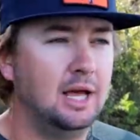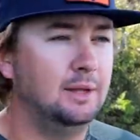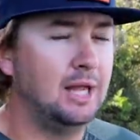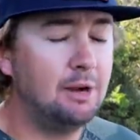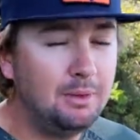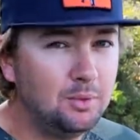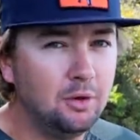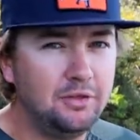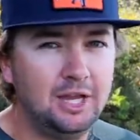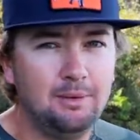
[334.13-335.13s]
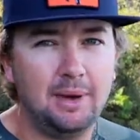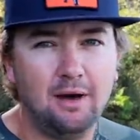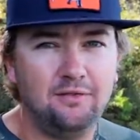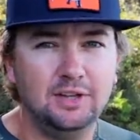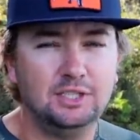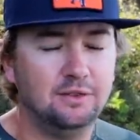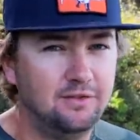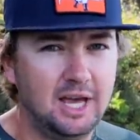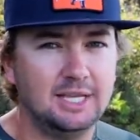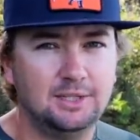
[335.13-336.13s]
A lot of people don't think about fishing
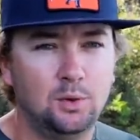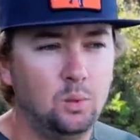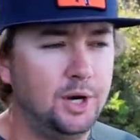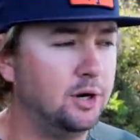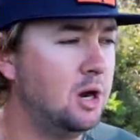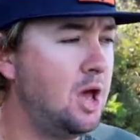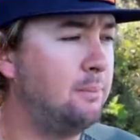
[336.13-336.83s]
fast in the winter,